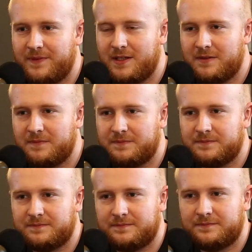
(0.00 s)
Yeah.
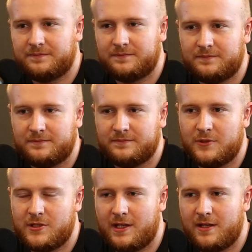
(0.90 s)

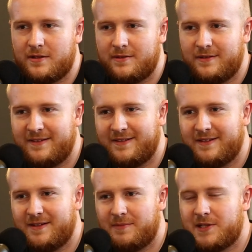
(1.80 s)
Which they own.
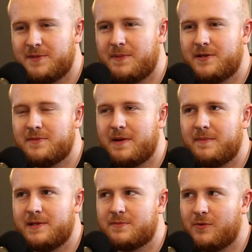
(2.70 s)
But I suppose
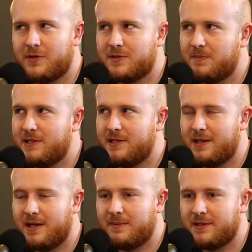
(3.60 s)
maybe it's more explicit
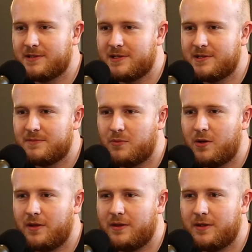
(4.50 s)
there because it's
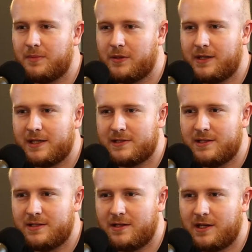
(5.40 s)
what the podcast
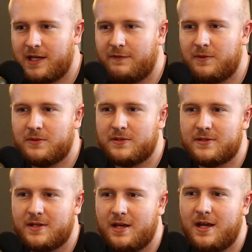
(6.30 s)
is.
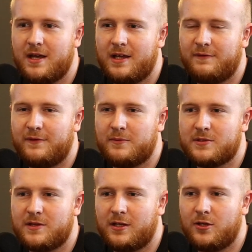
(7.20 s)
If it
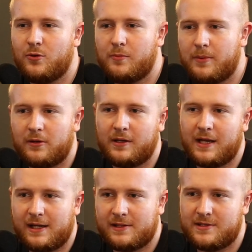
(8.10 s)
was the Huel
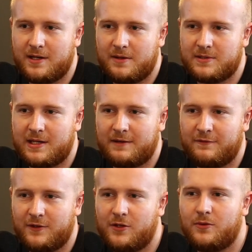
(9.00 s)
podcast and it was an ad
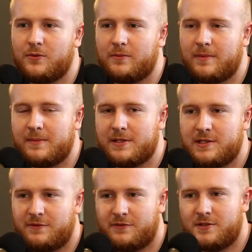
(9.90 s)
for Huel, maybe it's
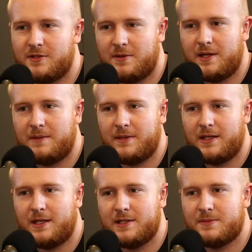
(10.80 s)
different to it
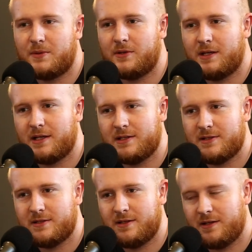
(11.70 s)
being his
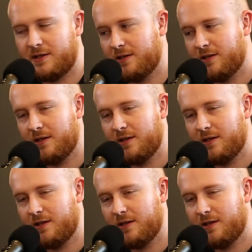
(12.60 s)
podcast. I don't know.